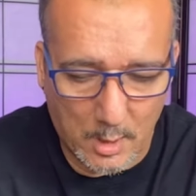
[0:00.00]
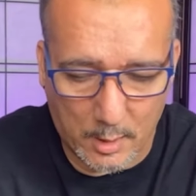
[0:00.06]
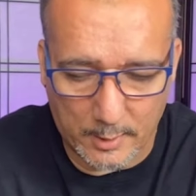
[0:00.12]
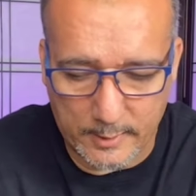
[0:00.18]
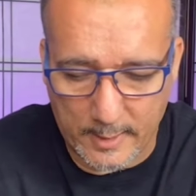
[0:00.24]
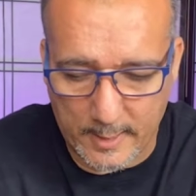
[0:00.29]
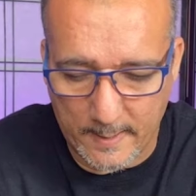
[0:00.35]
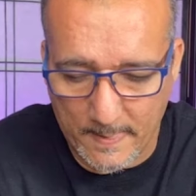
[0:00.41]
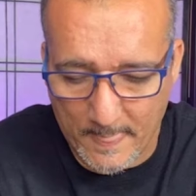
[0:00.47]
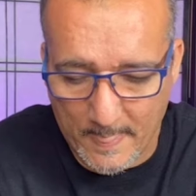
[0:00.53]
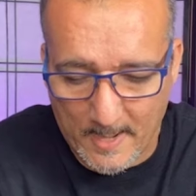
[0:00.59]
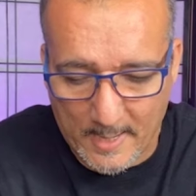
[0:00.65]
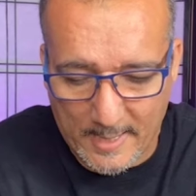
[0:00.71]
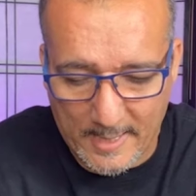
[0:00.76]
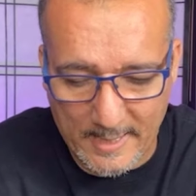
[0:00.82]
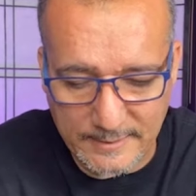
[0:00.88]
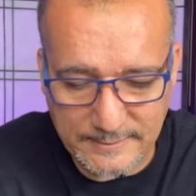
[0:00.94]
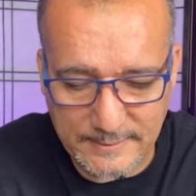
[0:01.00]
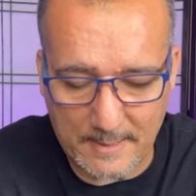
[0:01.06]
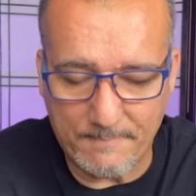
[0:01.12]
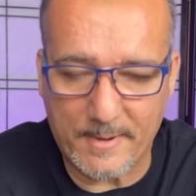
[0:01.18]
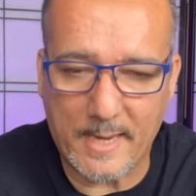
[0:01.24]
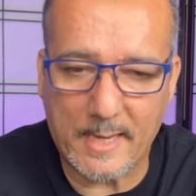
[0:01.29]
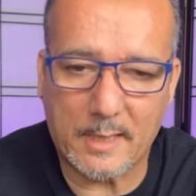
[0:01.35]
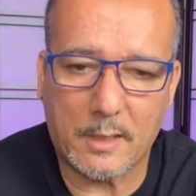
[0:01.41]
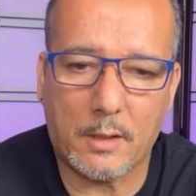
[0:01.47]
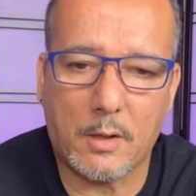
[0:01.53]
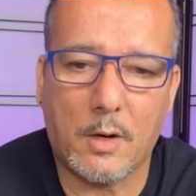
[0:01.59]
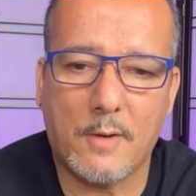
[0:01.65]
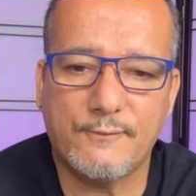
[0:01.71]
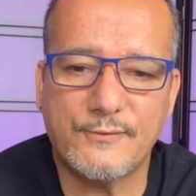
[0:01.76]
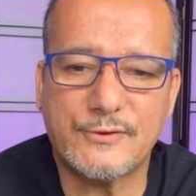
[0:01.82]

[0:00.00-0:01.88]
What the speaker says: Okay, it's a matter of